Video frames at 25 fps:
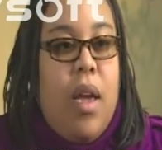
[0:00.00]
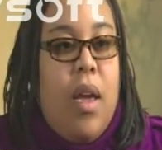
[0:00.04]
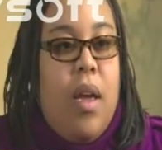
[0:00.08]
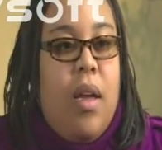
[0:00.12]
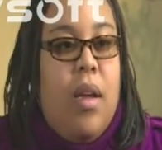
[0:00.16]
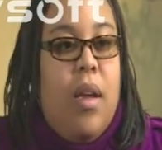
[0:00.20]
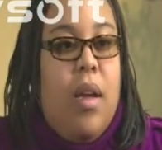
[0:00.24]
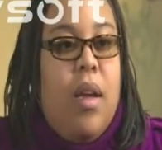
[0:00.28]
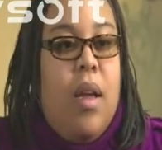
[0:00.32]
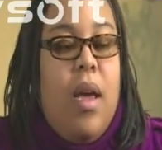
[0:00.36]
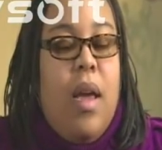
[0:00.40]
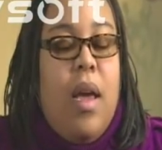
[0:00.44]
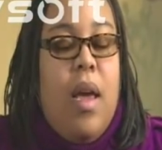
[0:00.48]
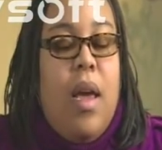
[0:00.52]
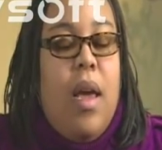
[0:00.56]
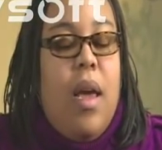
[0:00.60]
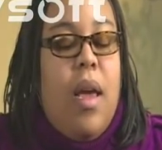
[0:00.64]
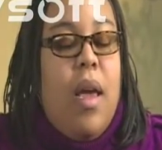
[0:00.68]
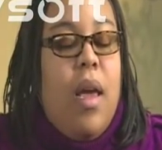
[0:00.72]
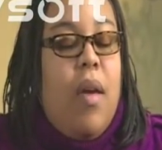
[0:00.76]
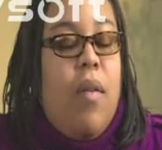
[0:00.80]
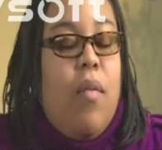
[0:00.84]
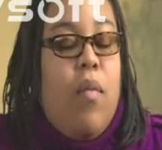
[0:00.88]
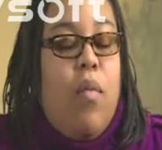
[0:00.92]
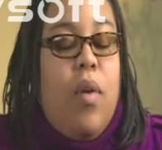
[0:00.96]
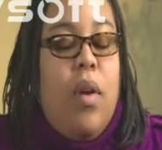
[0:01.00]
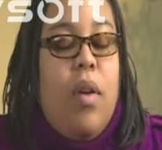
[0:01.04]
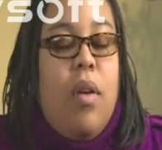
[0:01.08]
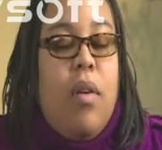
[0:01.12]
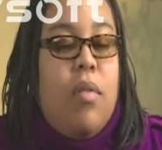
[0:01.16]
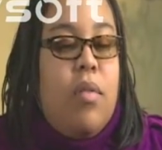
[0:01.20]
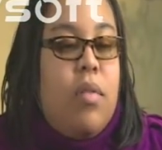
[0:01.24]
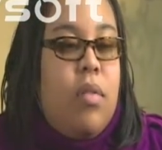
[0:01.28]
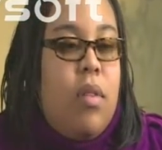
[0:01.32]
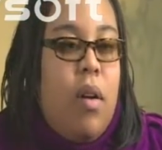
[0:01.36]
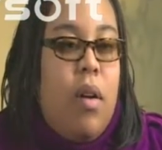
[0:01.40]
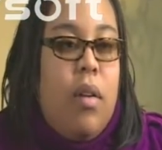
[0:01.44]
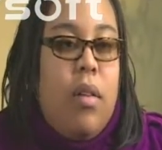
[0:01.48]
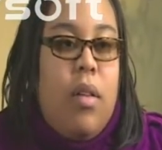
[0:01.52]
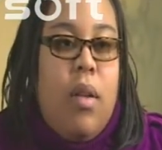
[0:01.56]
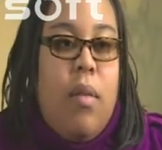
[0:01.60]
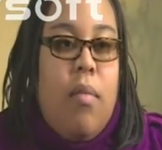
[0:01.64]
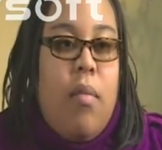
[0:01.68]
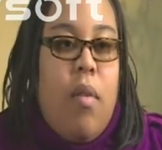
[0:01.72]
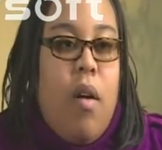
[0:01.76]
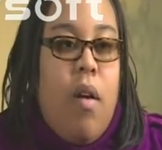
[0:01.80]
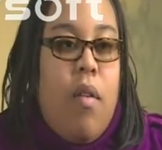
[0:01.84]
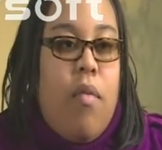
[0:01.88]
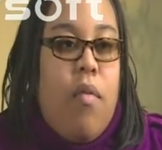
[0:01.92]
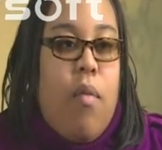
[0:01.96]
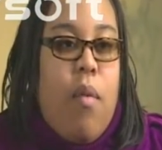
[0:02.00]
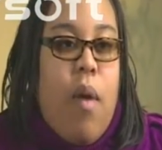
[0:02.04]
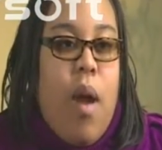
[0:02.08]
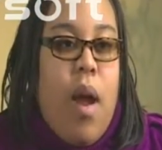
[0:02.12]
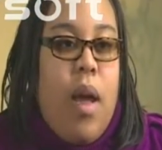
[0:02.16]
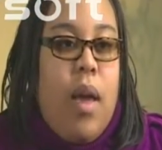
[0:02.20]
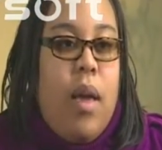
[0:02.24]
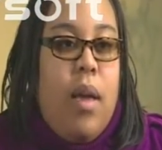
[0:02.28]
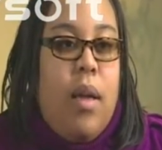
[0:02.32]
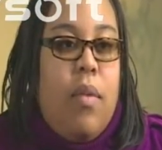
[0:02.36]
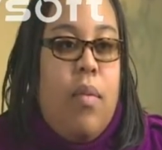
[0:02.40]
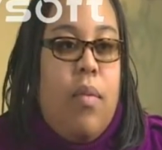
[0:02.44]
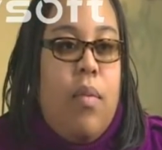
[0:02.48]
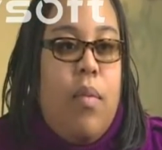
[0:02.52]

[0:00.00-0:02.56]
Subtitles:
And if we don't start them off right,